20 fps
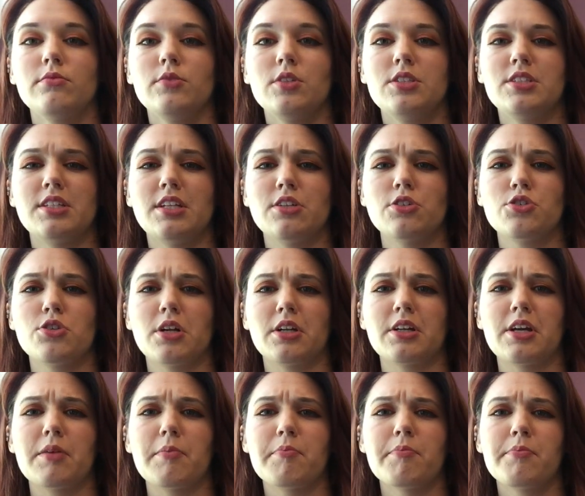It's an interesting
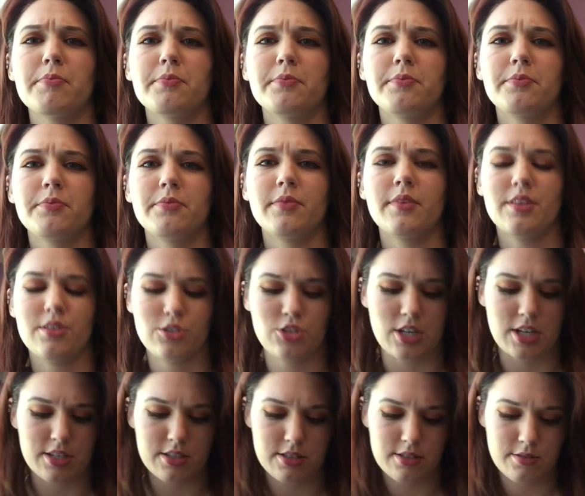name.
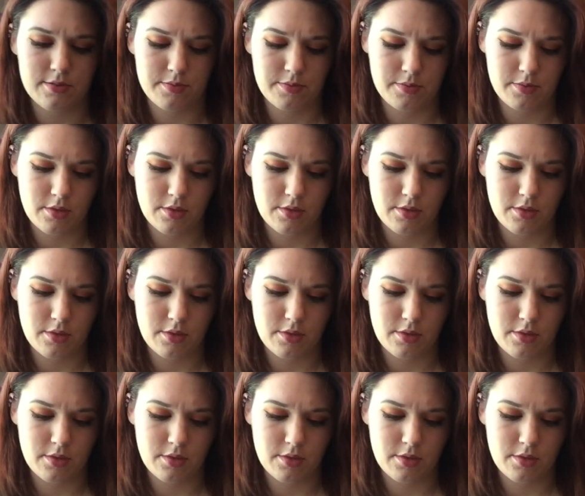Chase.